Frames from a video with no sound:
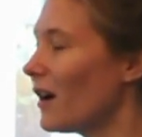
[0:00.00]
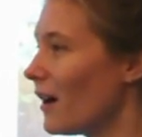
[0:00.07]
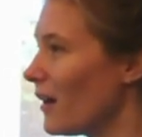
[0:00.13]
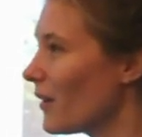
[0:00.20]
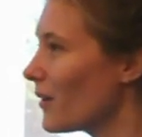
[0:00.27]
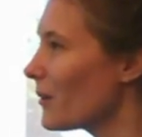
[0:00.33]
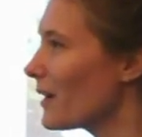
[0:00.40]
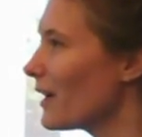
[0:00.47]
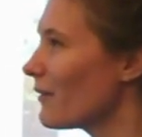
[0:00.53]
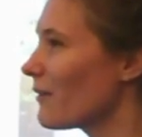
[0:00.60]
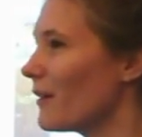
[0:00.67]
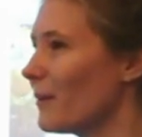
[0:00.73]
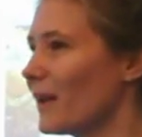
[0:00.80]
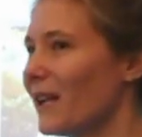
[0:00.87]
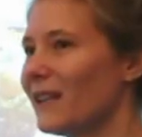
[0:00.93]
all the way
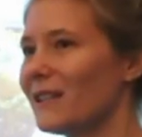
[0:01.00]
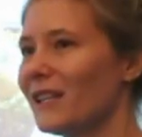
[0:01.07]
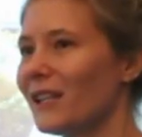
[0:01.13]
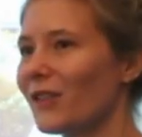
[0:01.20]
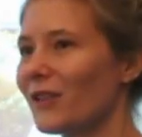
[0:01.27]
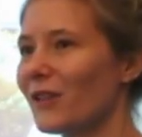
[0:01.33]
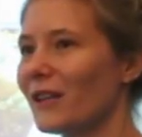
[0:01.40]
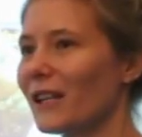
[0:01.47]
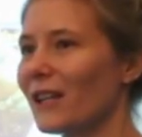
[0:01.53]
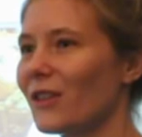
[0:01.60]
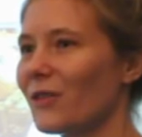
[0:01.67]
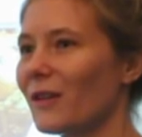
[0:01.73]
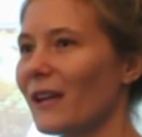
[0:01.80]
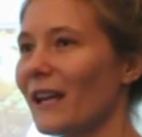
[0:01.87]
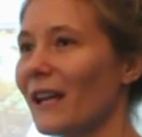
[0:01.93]
from
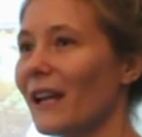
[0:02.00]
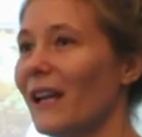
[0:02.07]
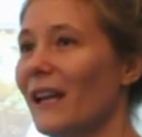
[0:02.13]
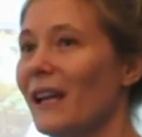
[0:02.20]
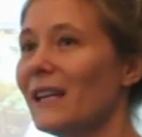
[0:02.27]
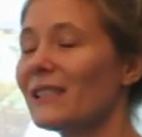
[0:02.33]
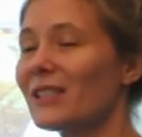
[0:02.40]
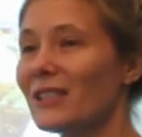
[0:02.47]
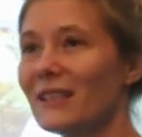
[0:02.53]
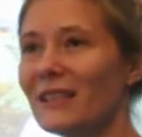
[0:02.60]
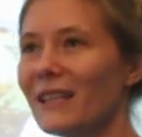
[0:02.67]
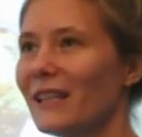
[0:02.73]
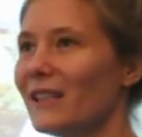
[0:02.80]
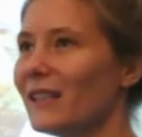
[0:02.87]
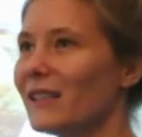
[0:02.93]
1833, still
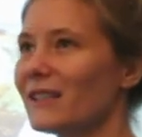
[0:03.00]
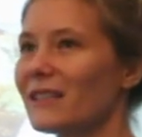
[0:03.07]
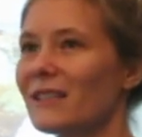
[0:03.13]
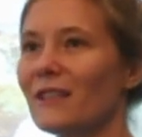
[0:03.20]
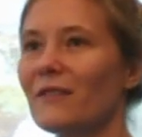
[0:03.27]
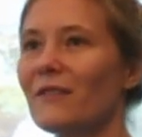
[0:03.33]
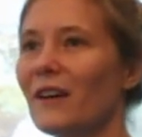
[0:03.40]
here, still